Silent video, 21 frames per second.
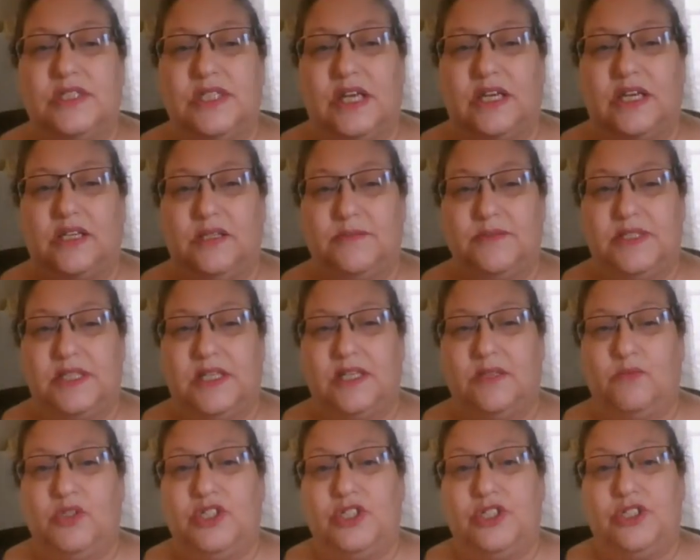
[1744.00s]
that comes in,
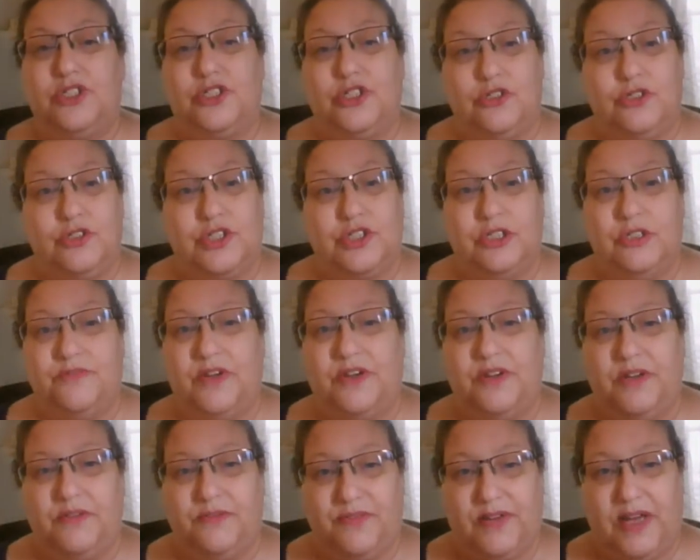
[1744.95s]
which is usually
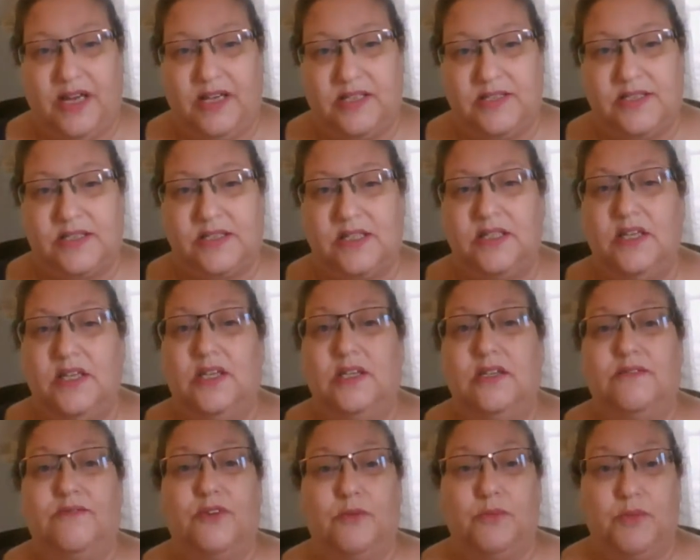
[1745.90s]
very fast
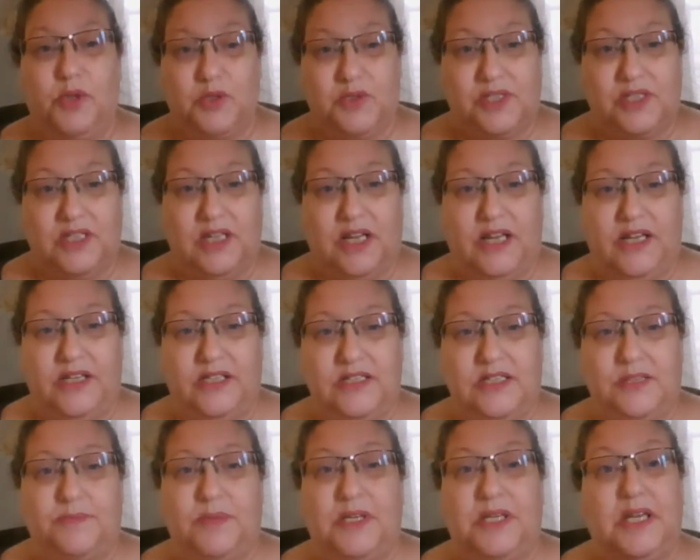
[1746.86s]
for most clients,
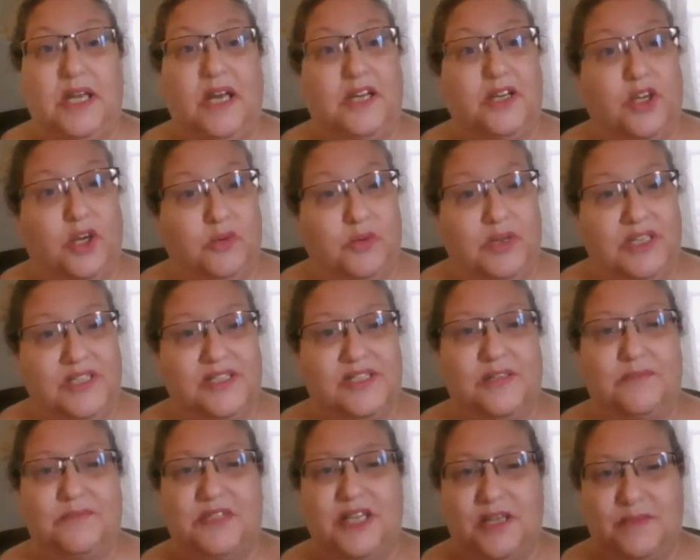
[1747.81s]
but not always.
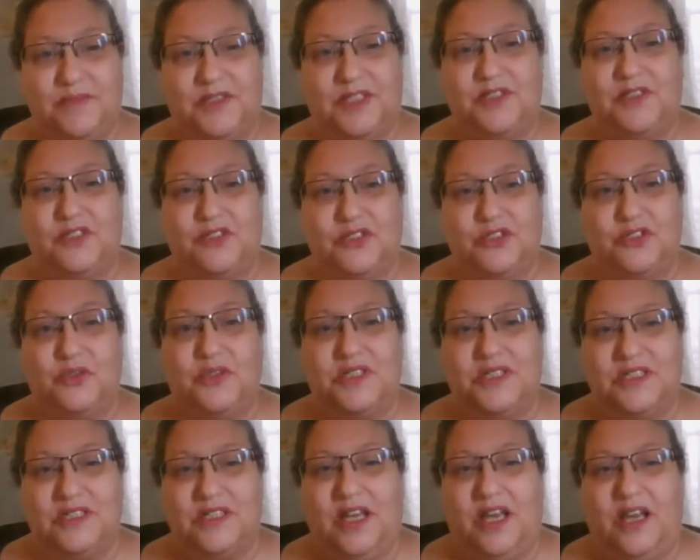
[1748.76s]
Sometimes there's a short
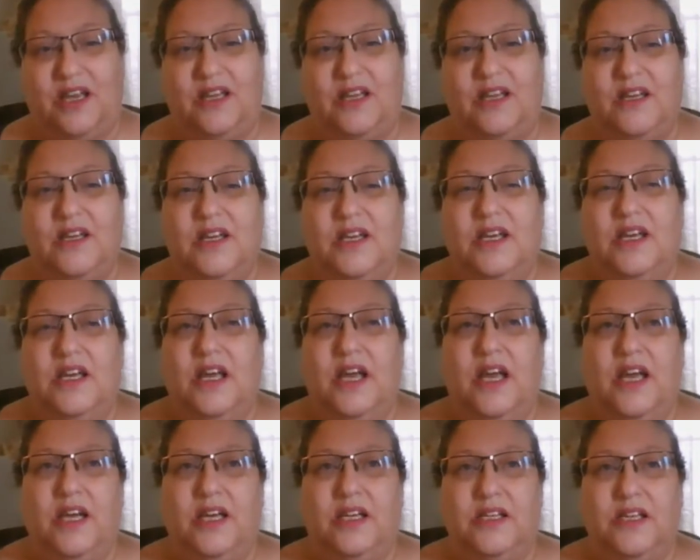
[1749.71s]
delay.
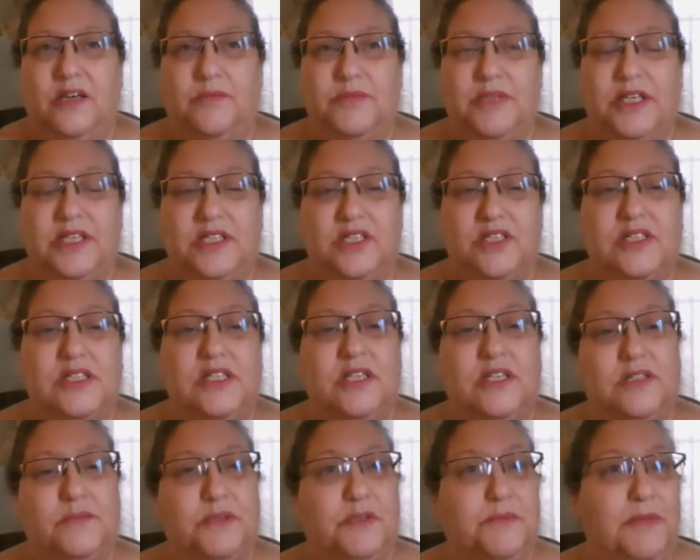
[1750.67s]
And they just need
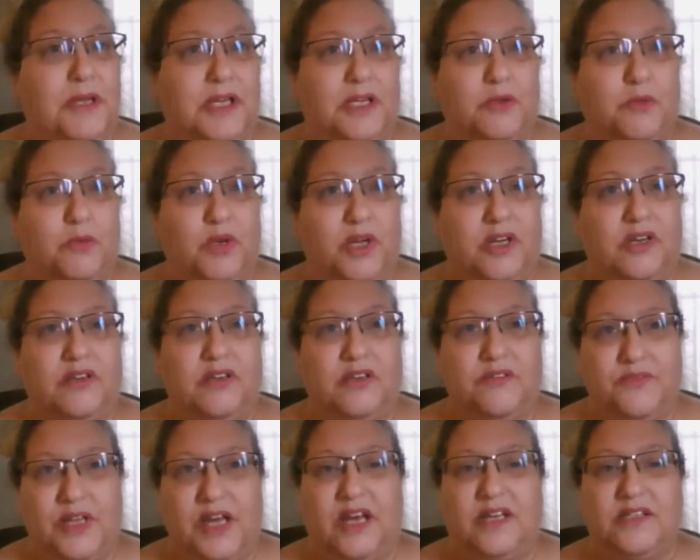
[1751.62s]
to be made aware of
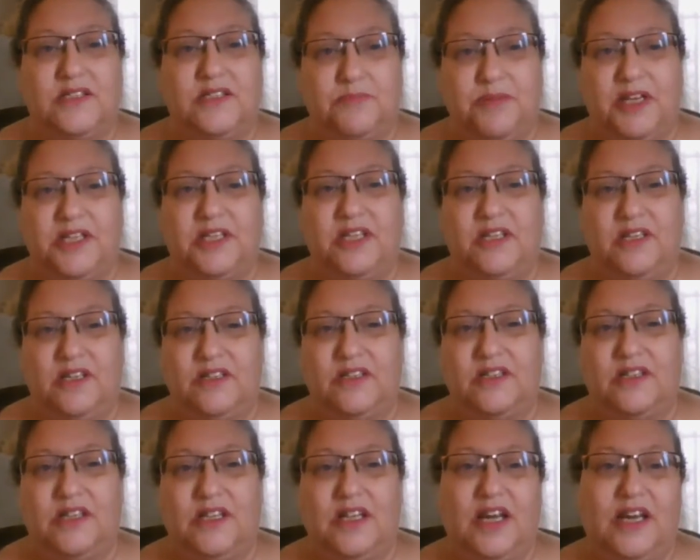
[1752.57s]
that, depending on the
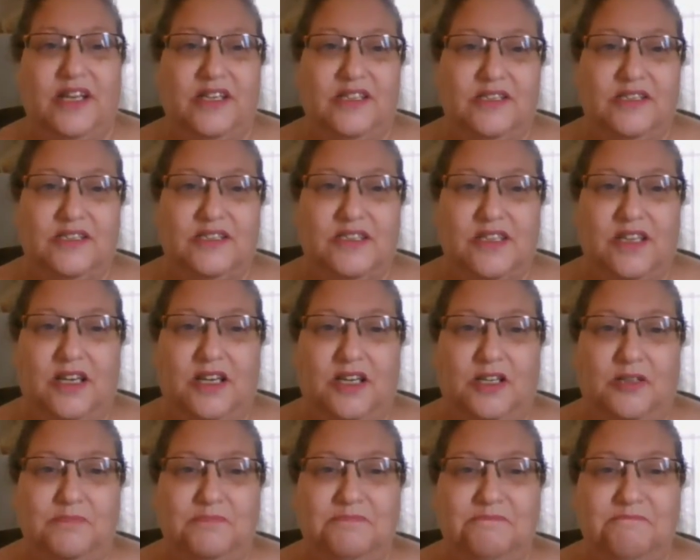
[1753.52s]
client
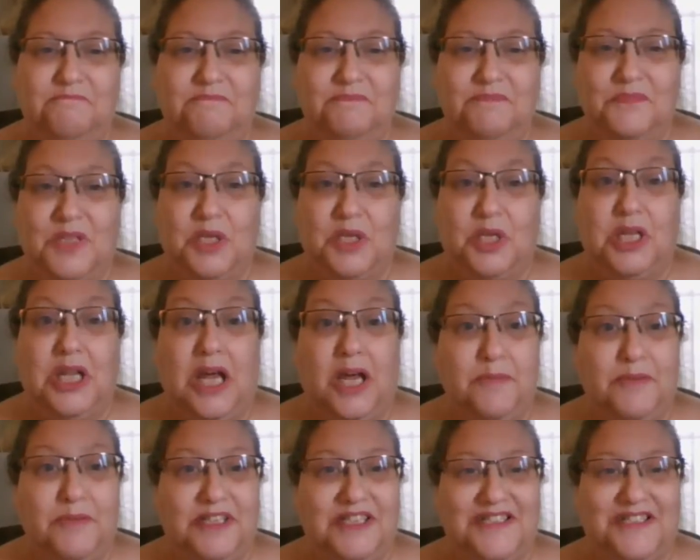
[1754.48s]

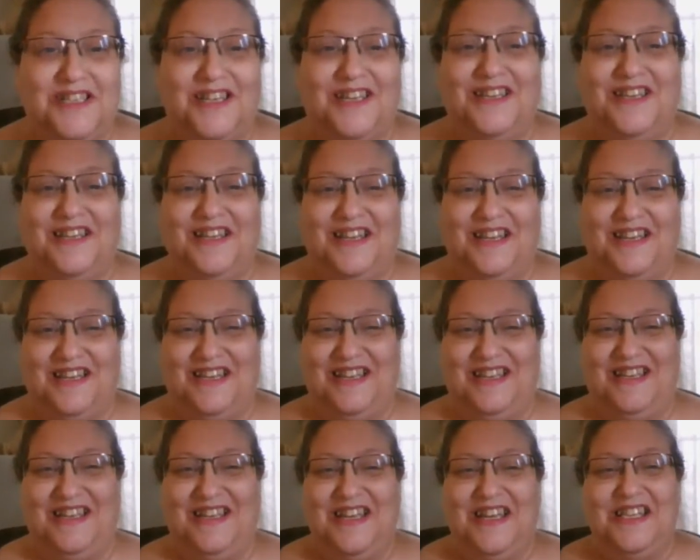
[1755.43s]
climate,
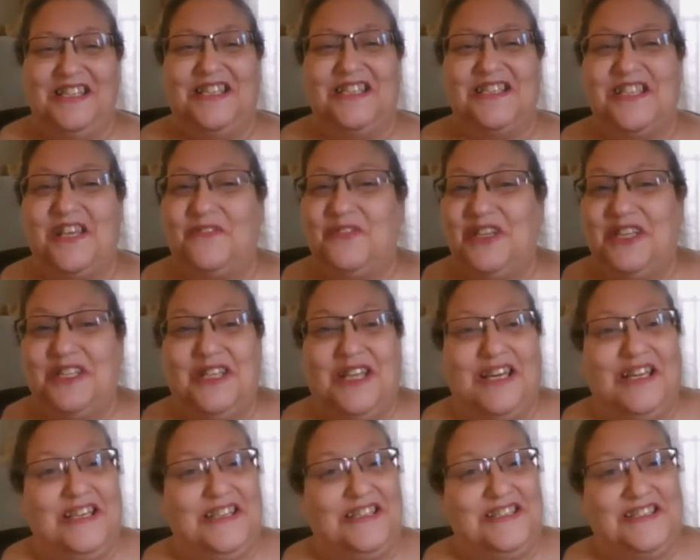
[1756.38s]
because every
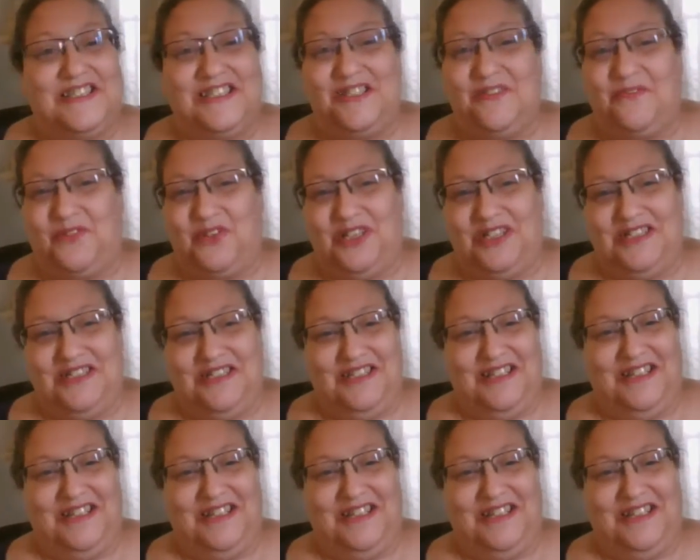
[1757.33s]
client is different.